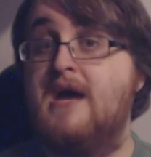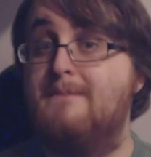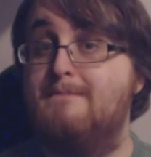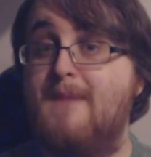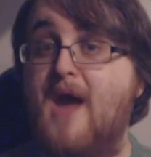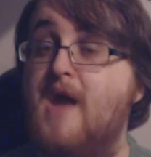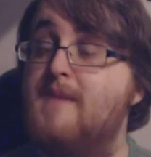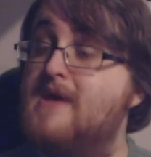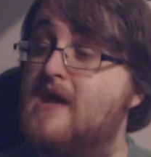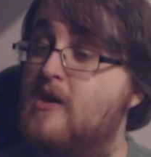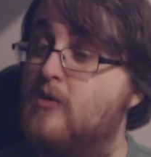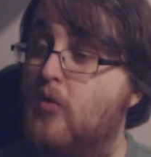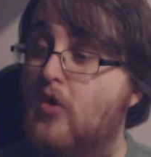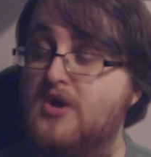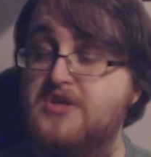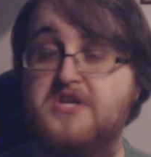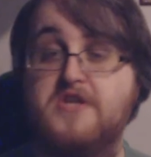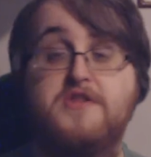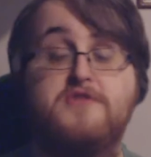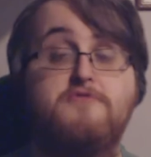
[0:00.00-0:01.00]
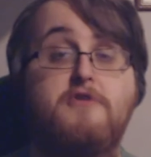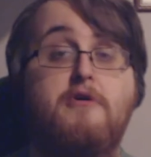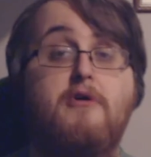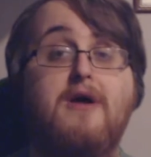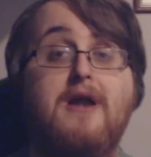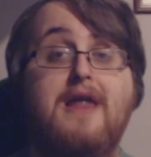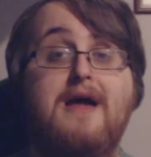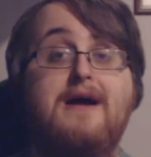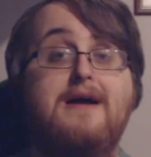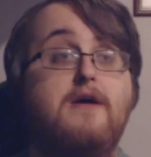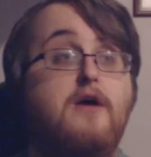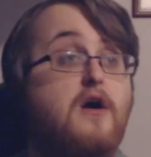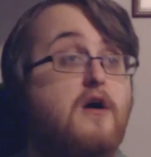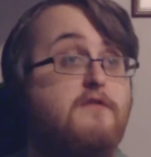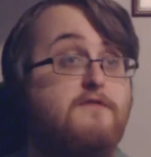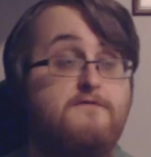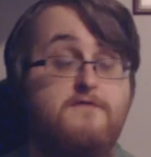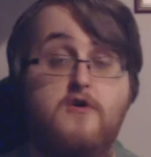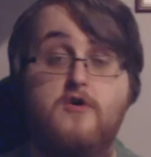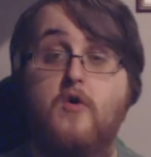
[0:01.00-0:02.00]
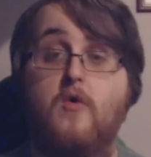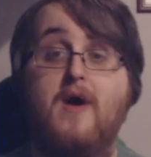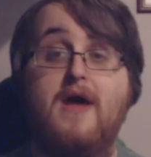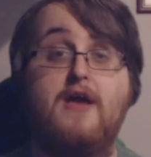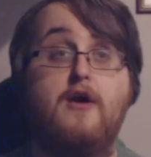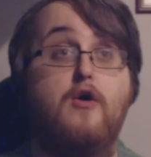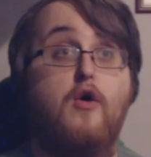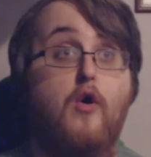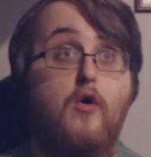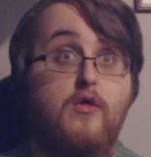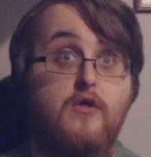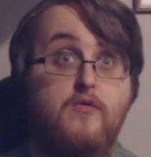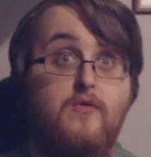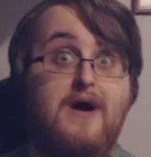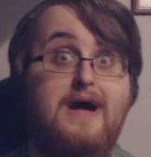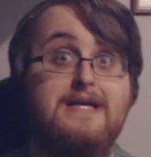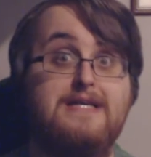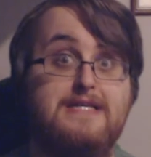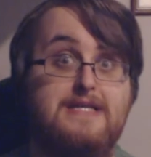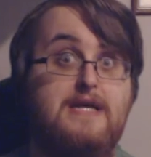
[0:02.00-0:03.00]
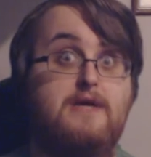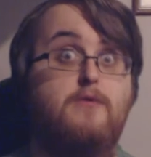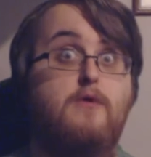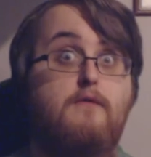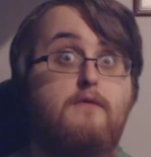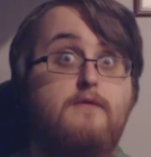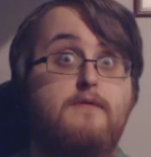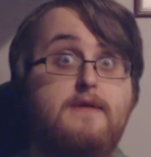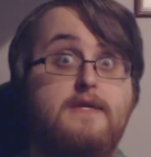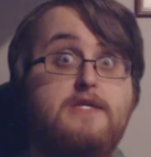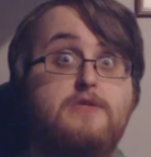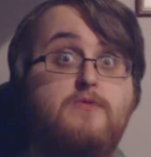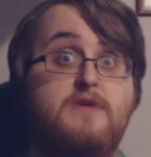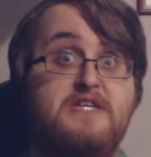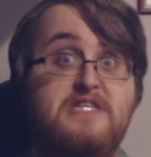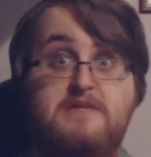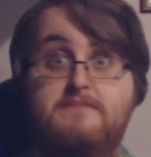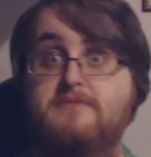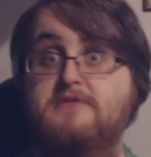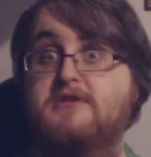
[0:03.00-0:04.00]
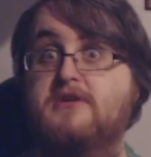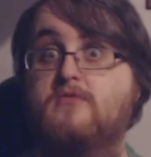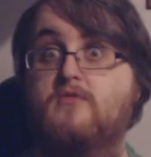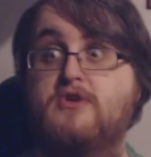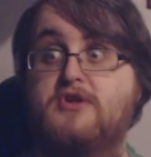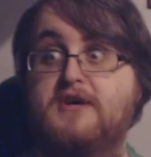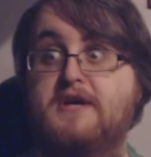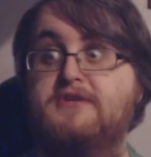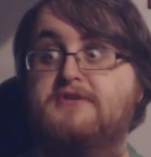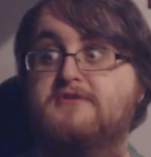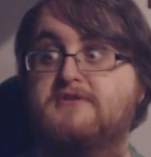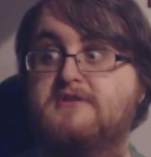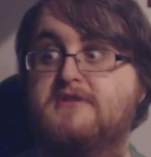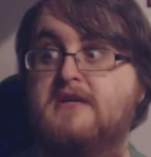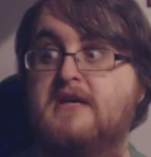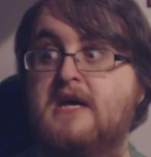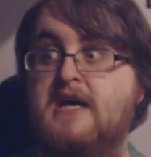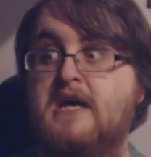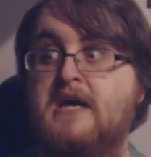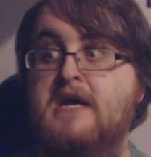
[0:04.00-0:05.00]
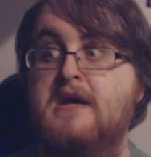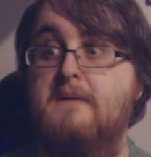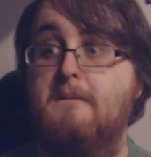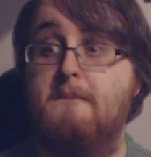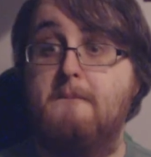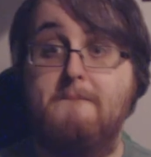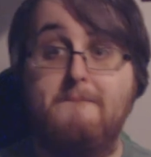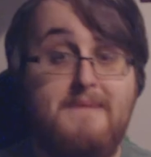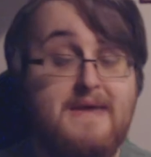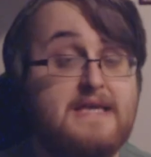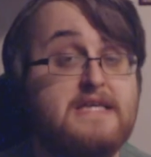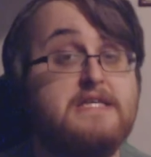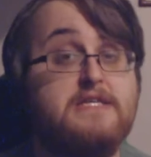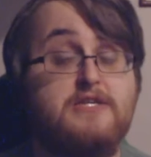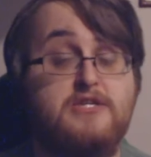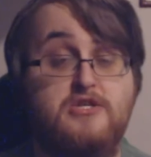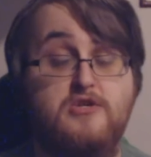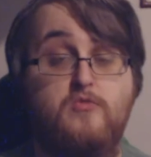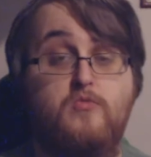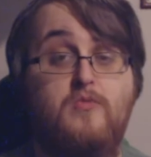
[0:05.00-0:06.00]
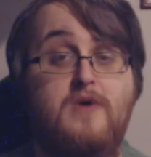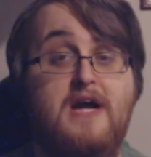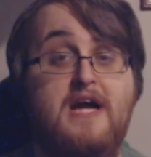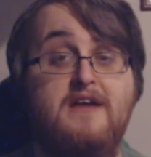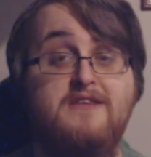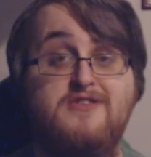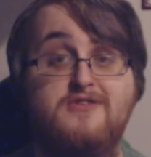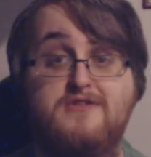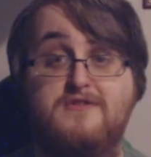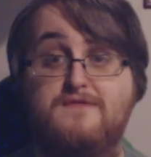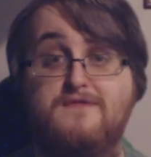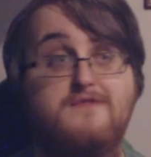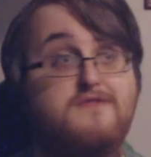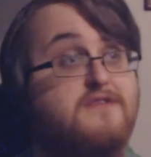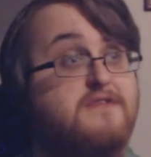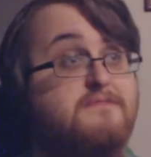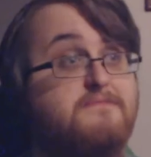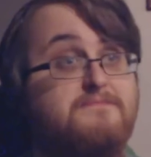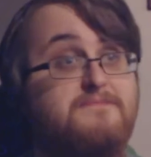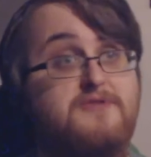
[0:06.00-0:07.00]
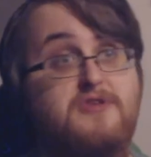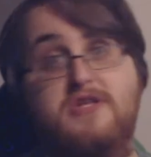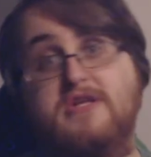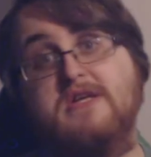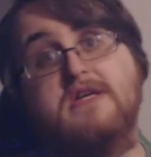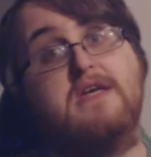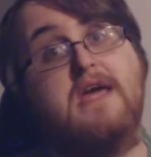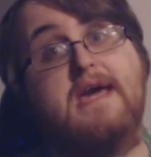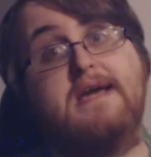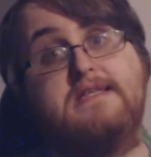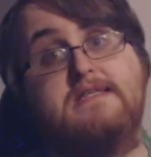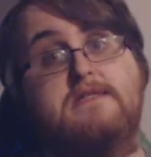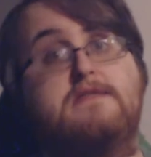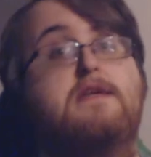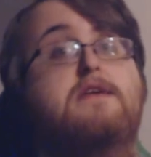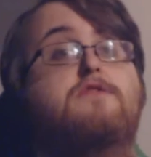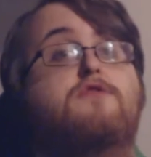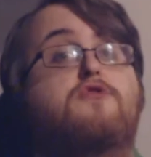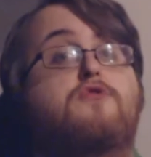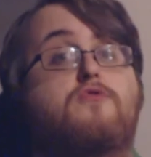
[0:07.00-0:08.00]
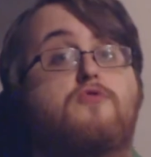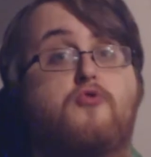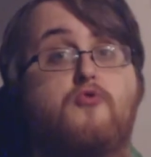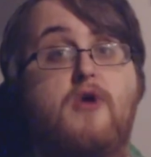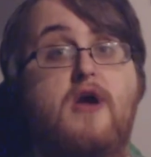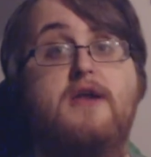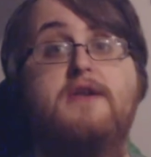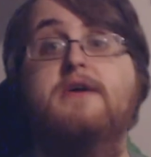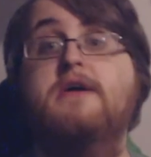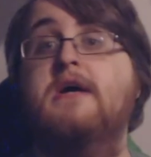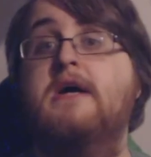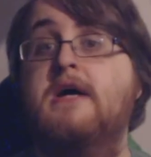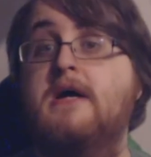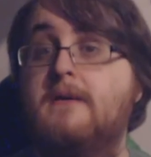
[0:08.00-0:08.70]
Maybe it was a throwaway or otherwise line within this week's episode, which I just missed somewhere just for the sheer existential dread.